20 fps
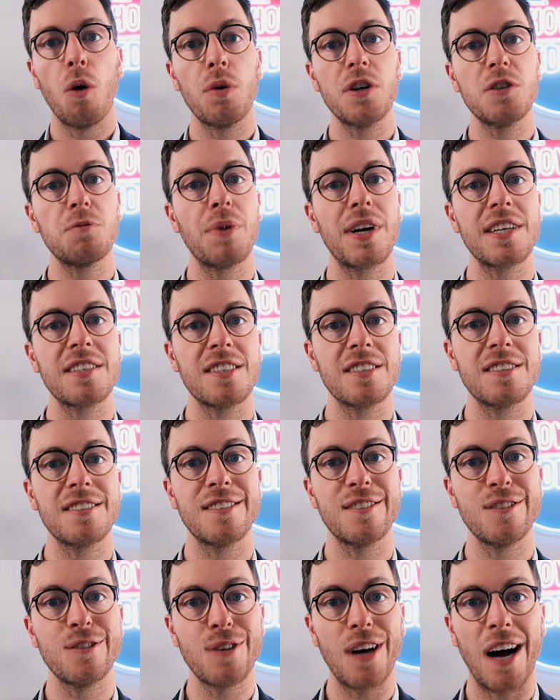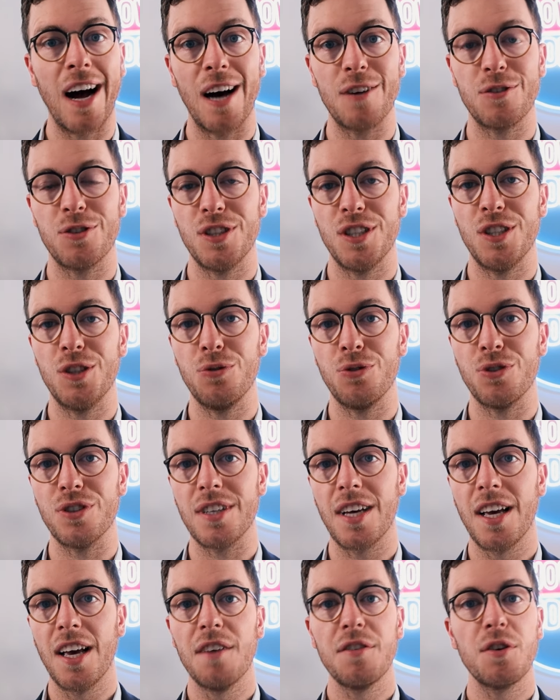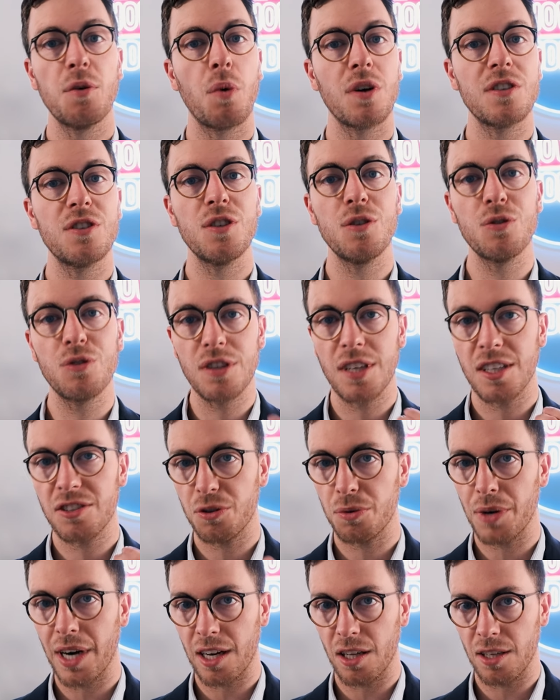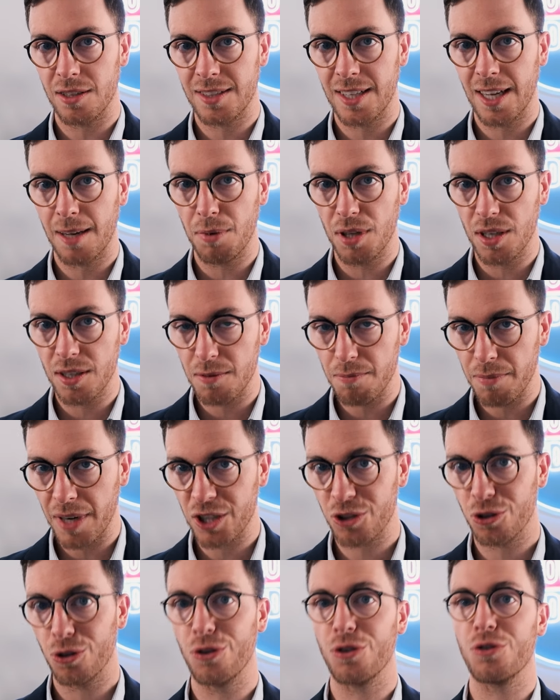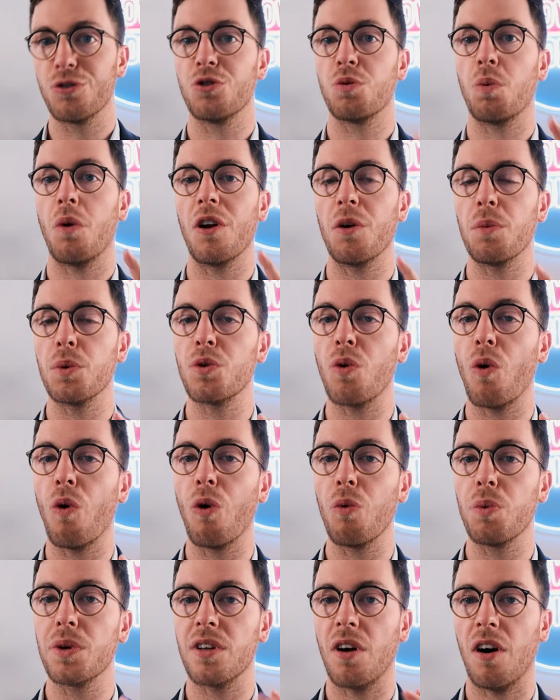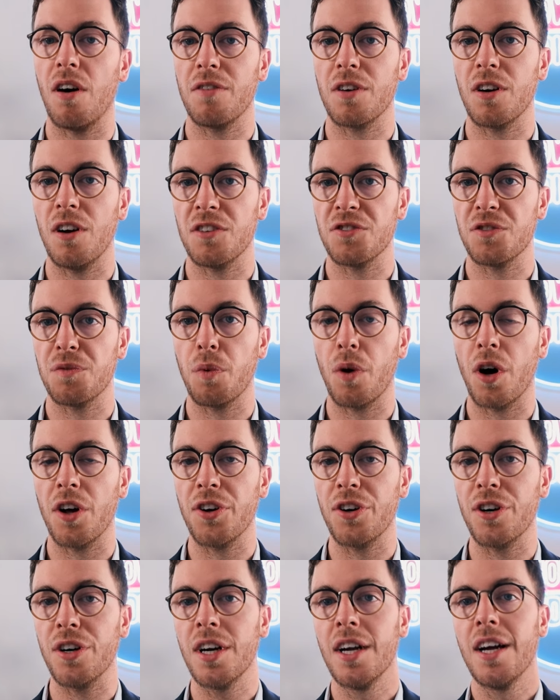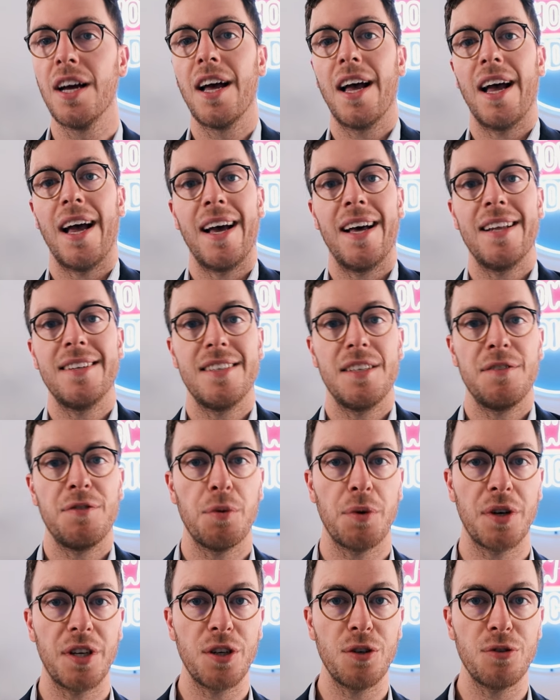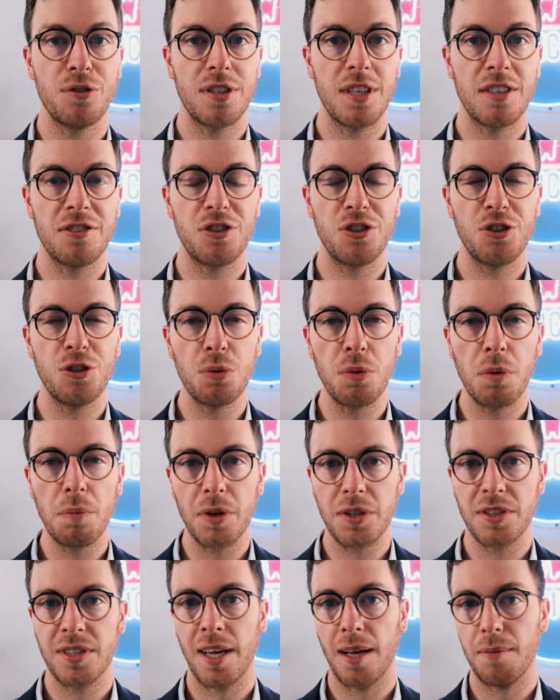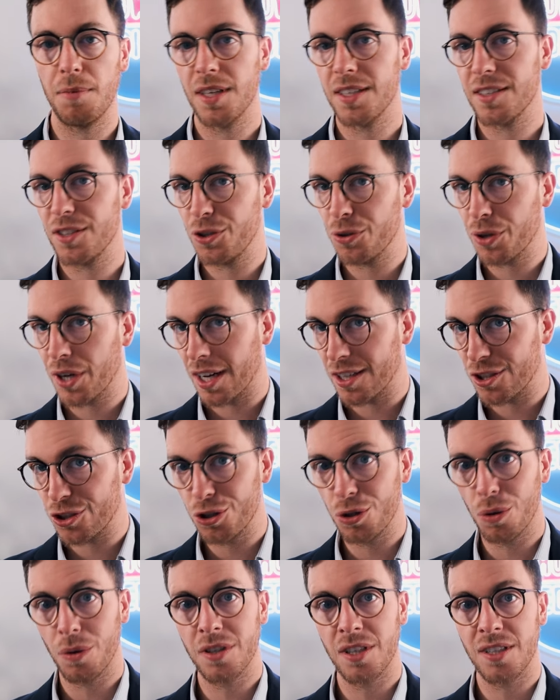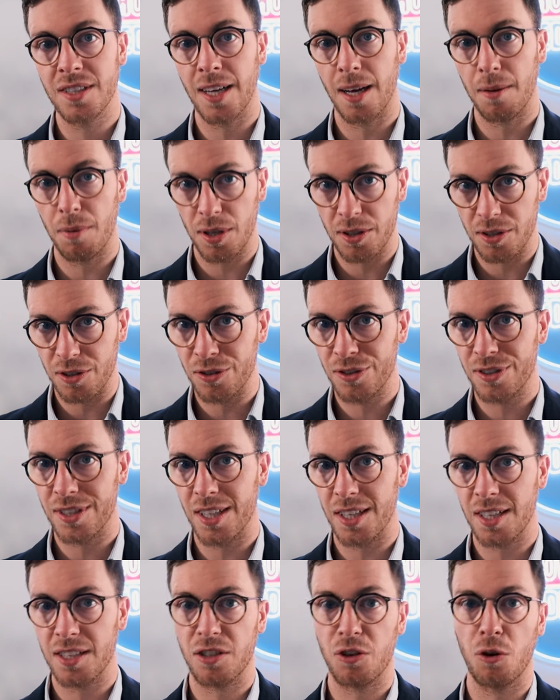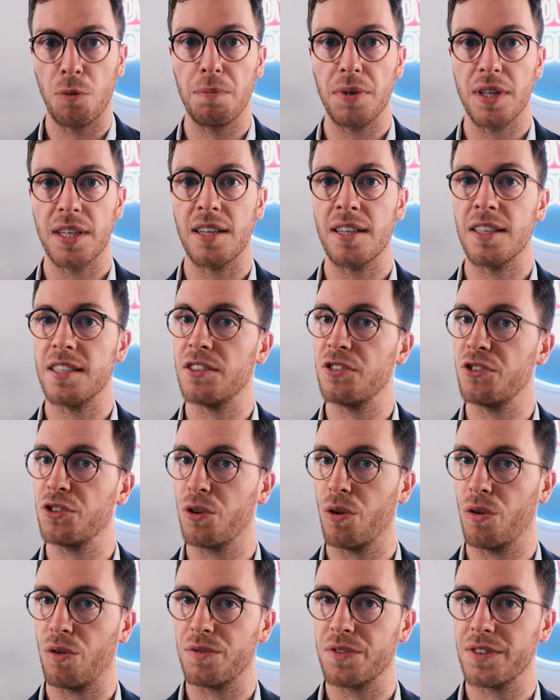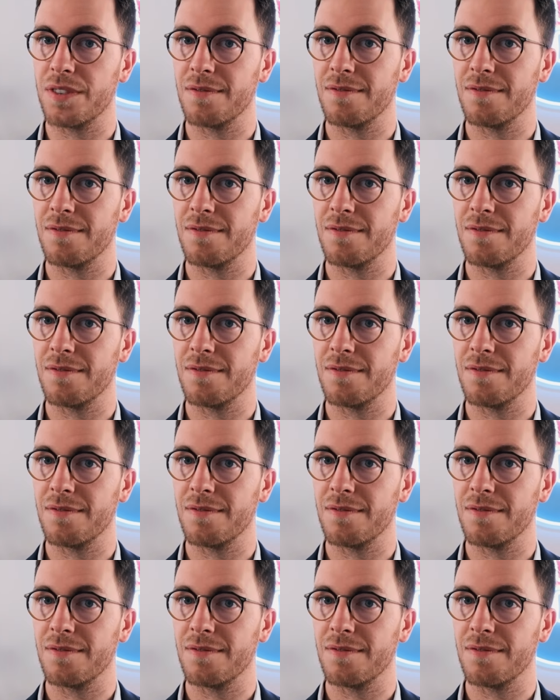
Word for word: Which brings us to how to use it. If you want to use it as a regular tablet, make sure to swallow it whole with half a glass of water. And if you want to use it as a chewable tablet, you can chew on the tablet until it's completely dissolved.